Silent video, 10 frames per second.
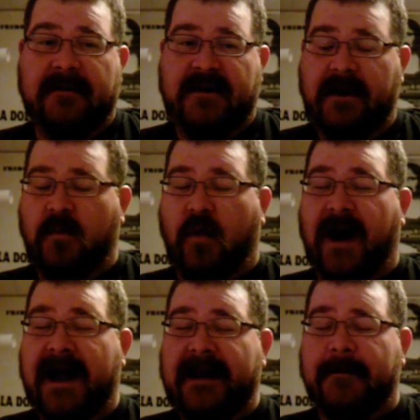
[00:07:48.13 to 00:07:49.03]
we didn't
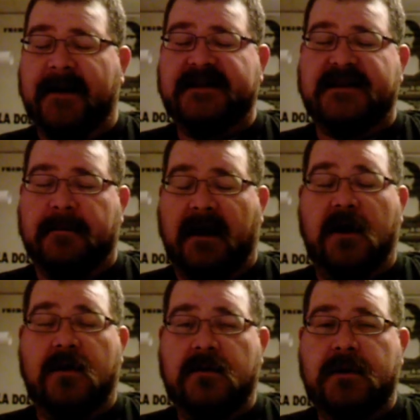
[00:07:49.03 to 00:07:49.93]
whine and bitch and
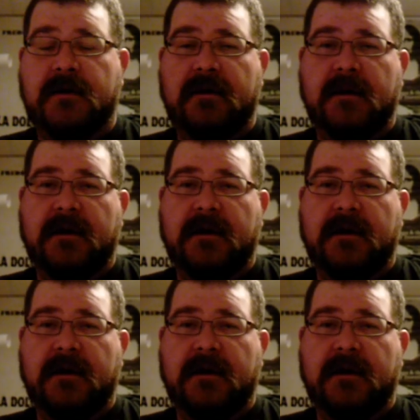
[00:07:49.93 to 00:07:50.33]
moan